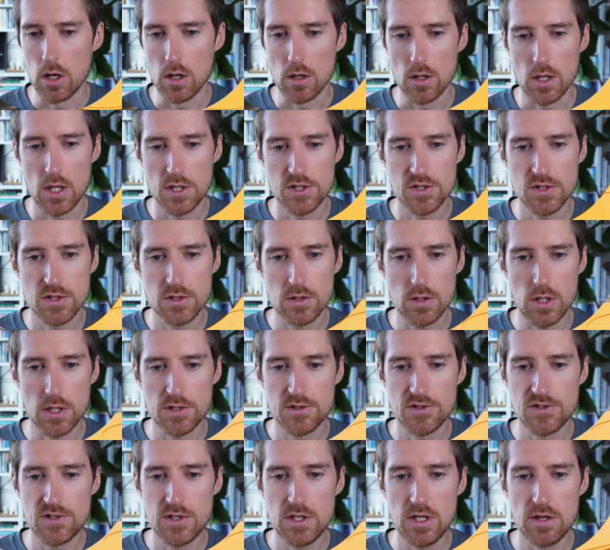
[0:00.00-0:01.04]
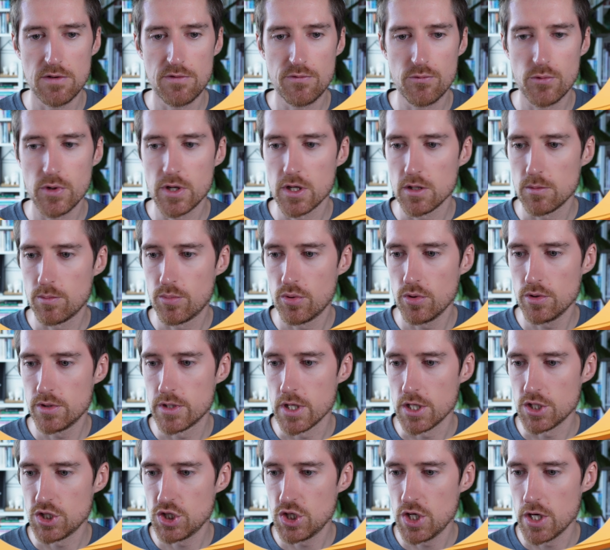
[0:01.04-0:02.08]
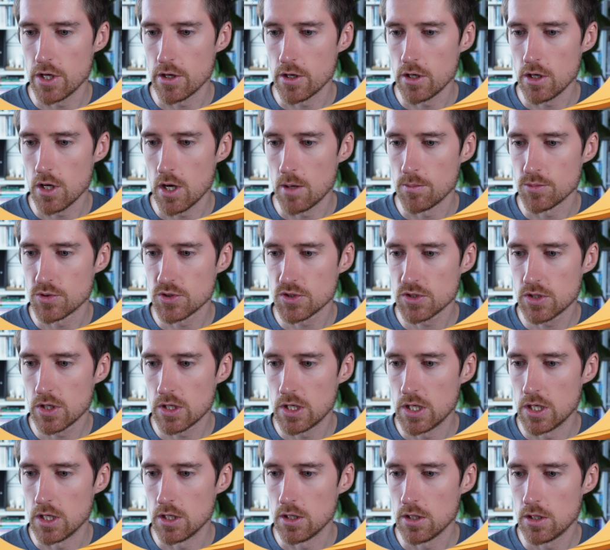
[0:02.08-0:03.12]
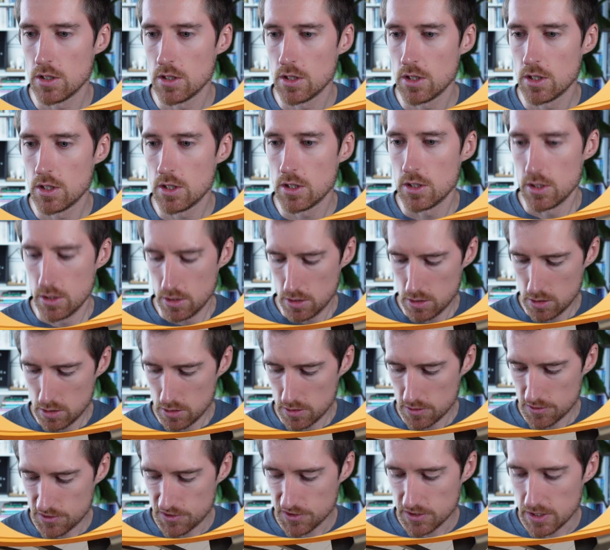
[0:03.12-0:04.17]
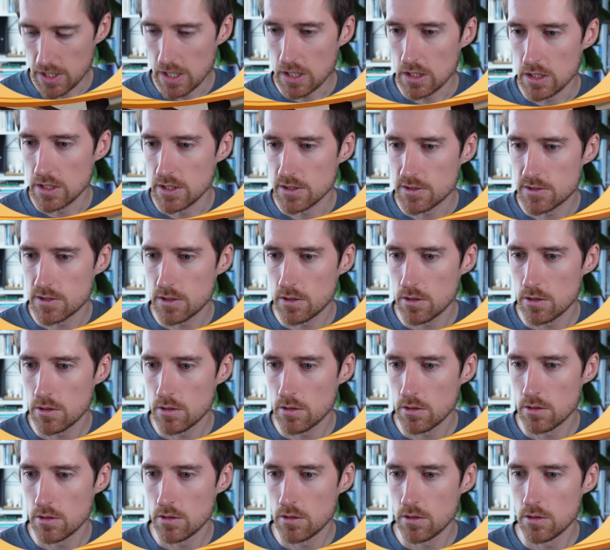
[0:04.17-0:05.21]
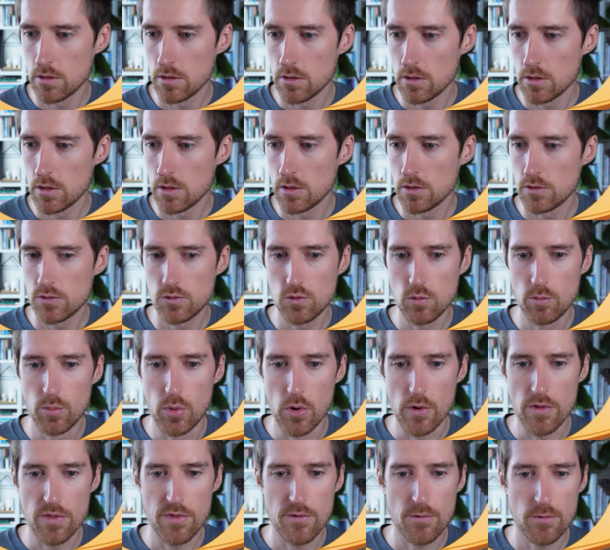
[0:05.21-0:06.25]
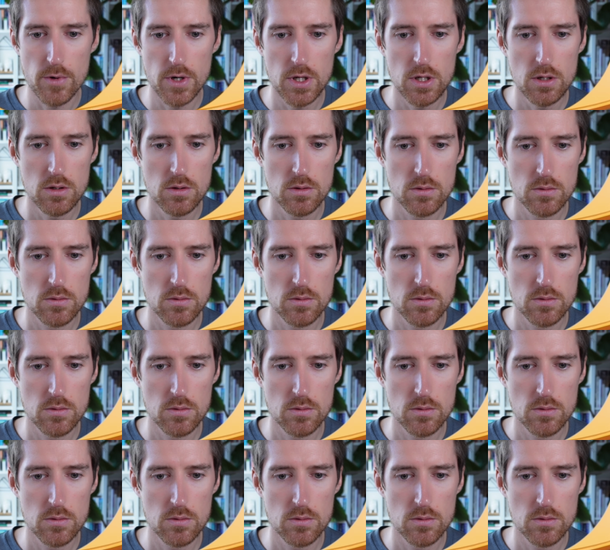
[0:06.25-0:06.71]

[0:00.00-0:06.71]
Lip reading: let's see if we can put that chair. I'm just gonna scale it 2.3,